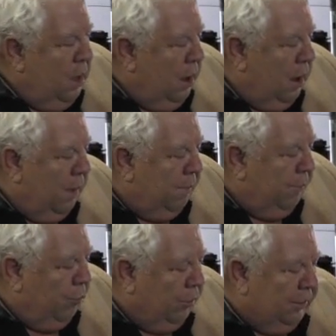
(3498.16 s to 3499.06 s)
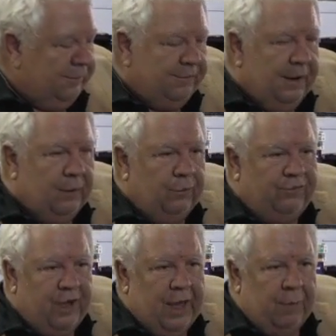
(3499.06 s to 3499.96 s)
uh, we're going to stick with
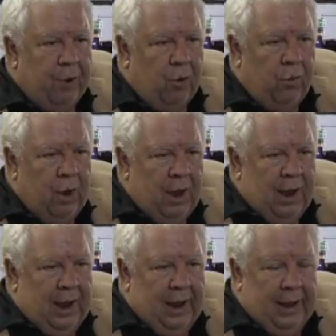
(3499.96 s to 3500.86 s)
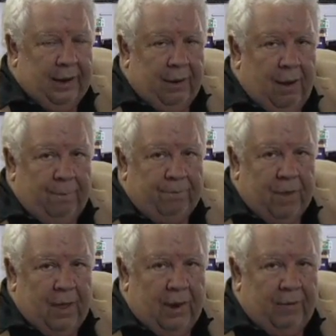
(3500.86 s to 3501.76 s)
CHAdeMO, and, uh,
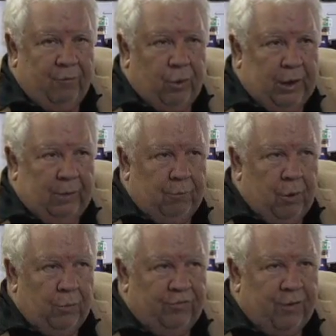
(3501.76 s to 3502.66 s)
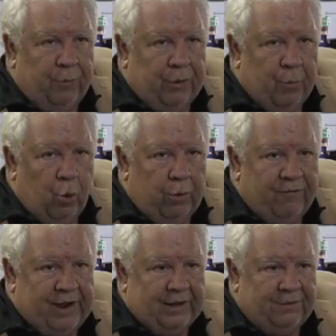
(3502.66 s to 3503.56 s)
and if we go to something more
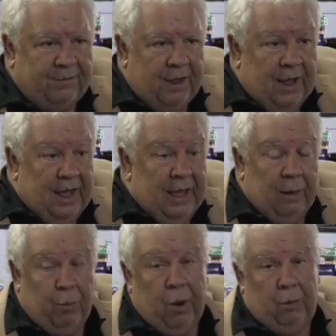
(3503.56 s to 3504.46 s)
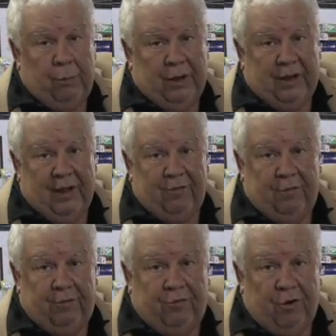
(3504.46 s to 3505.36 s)
advanced, it'll probably be
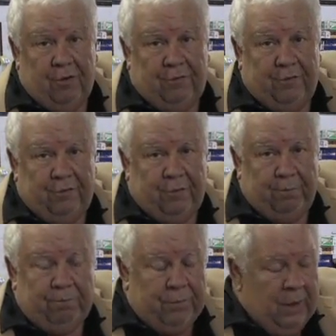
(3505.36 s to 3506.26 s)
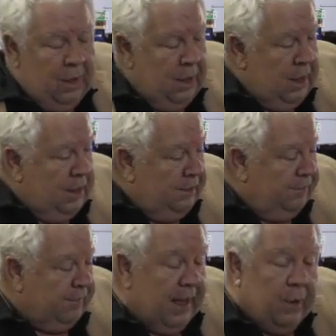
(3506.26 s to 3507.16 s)
Tesla's charge system.
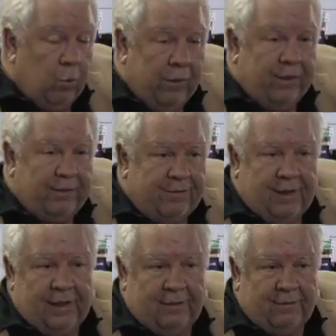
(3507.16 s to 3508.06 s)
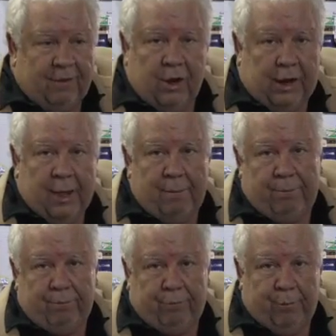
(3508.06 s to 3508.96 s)
Stay with us. It's going to
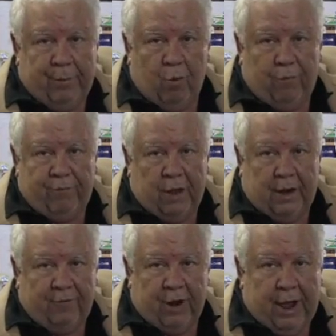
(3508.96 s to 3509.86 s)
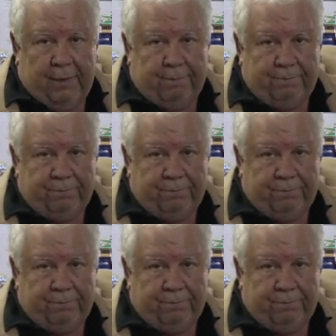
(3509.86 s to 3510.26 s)
get to be more fun every day.